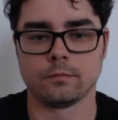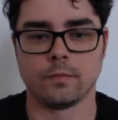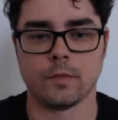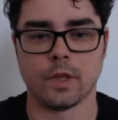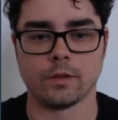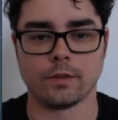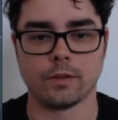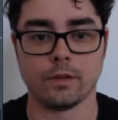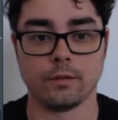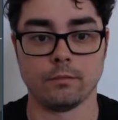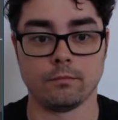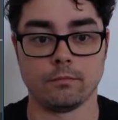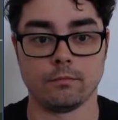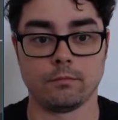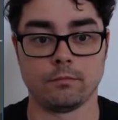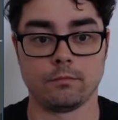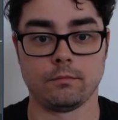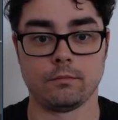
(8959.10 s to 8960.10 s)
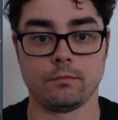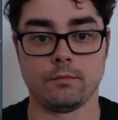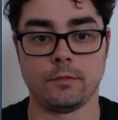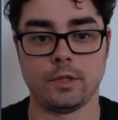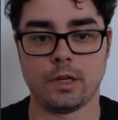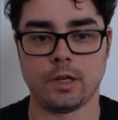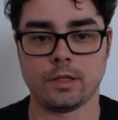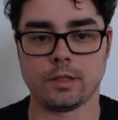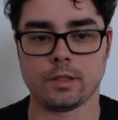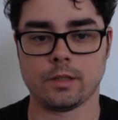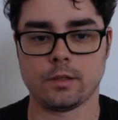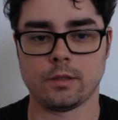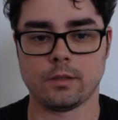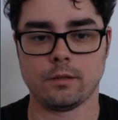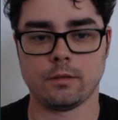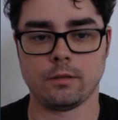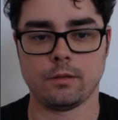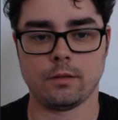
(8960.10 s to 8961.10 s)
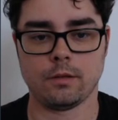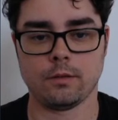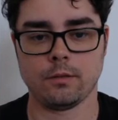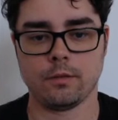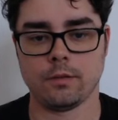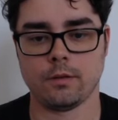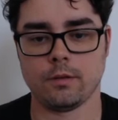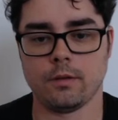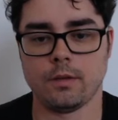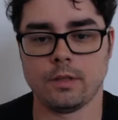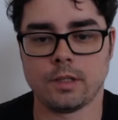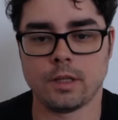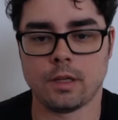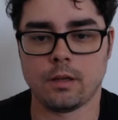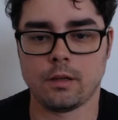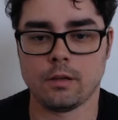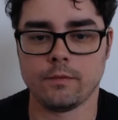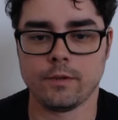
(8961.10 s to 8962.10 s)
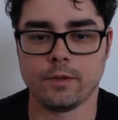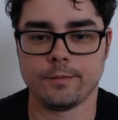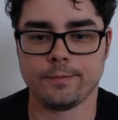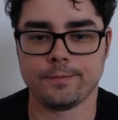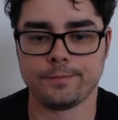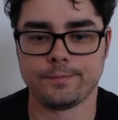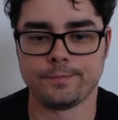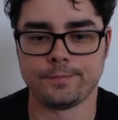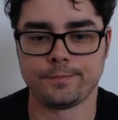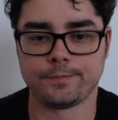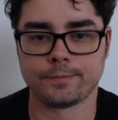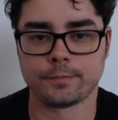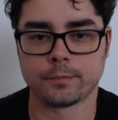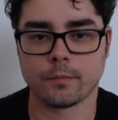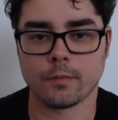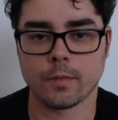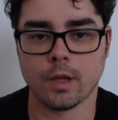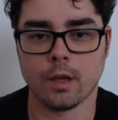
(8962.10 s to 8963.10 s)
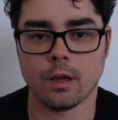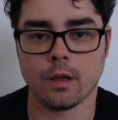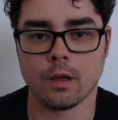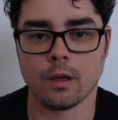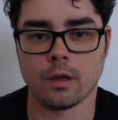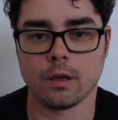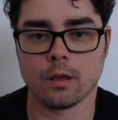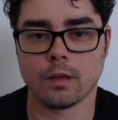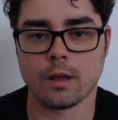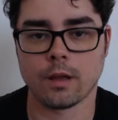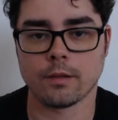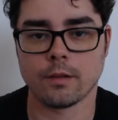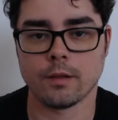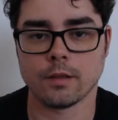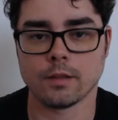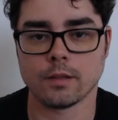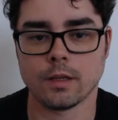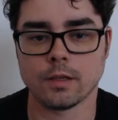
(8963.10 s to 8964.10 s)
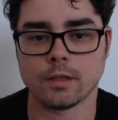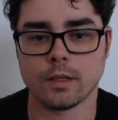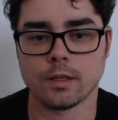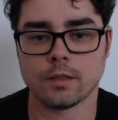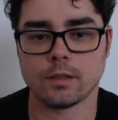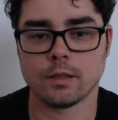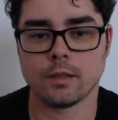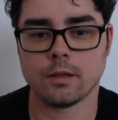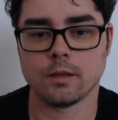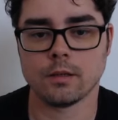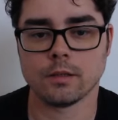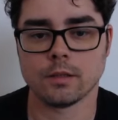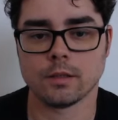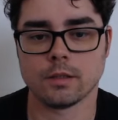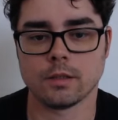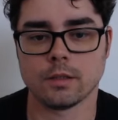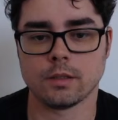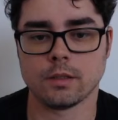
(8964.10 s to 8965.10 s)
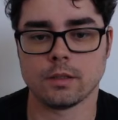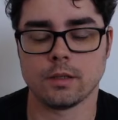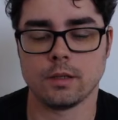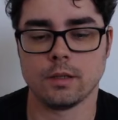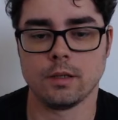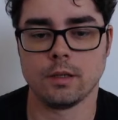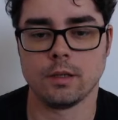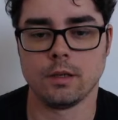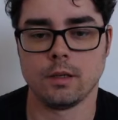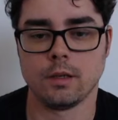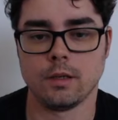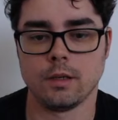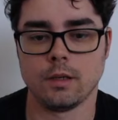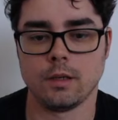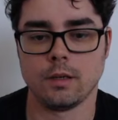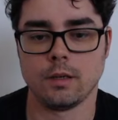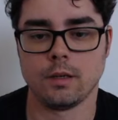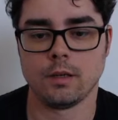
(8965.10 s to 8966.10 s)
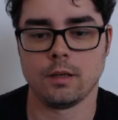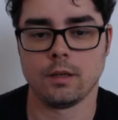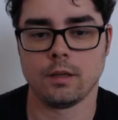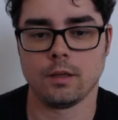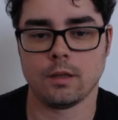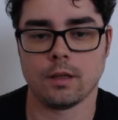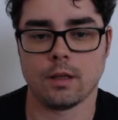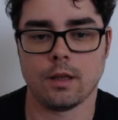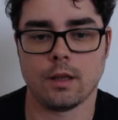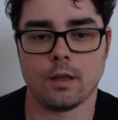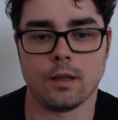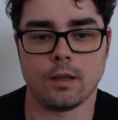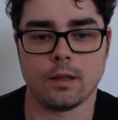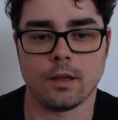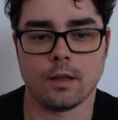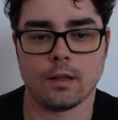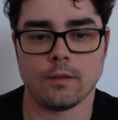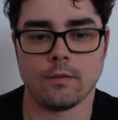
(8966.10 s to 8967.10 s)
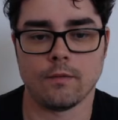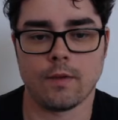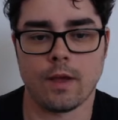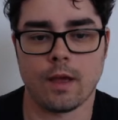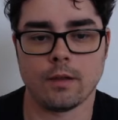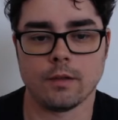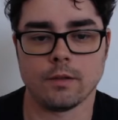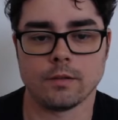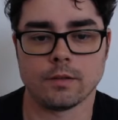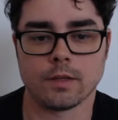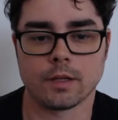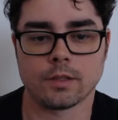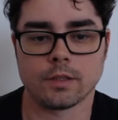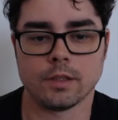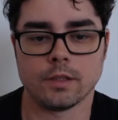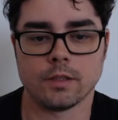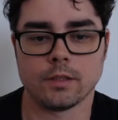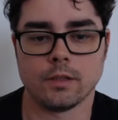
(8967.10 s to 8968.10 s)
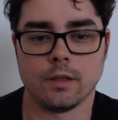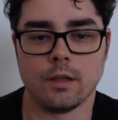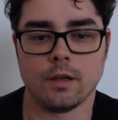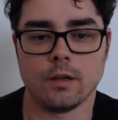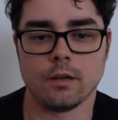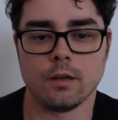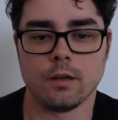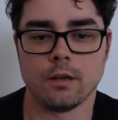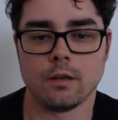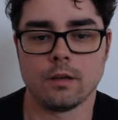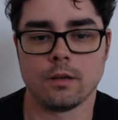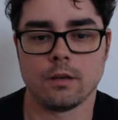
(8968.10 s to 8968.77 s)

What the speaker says: That's it. Did I just do it? Is that all of it? Not this, that's that slug, just that, and then value is actually slug.